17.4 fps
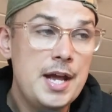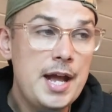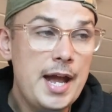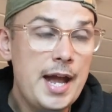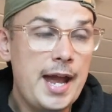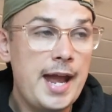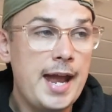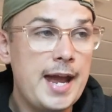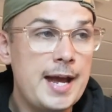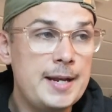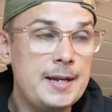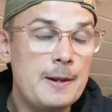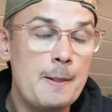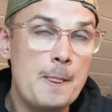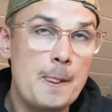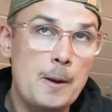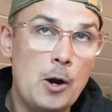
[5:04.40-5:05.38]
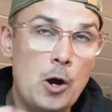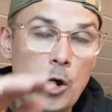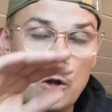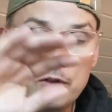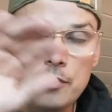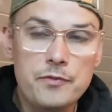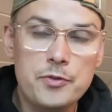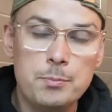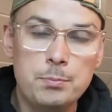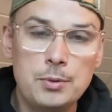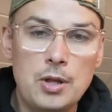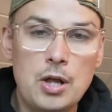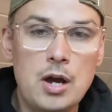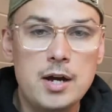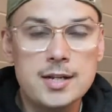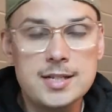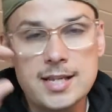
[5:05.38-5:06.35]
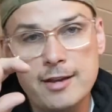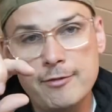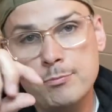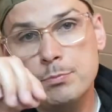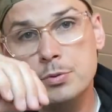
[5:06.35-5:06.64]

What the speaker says: And all of the blogs have